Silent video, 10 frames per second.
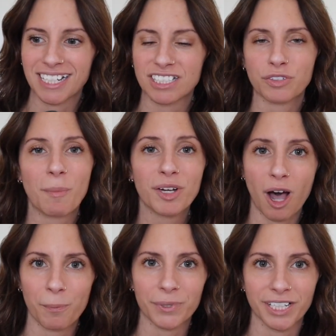is from a
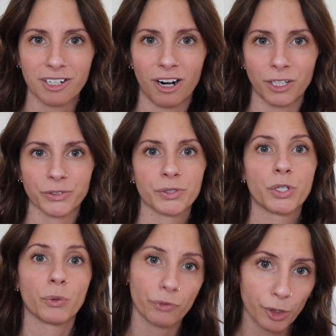company called
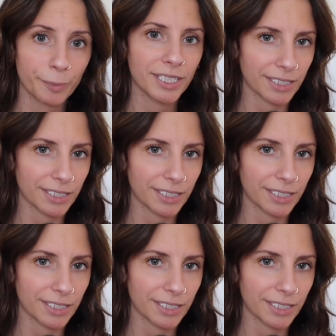Ruby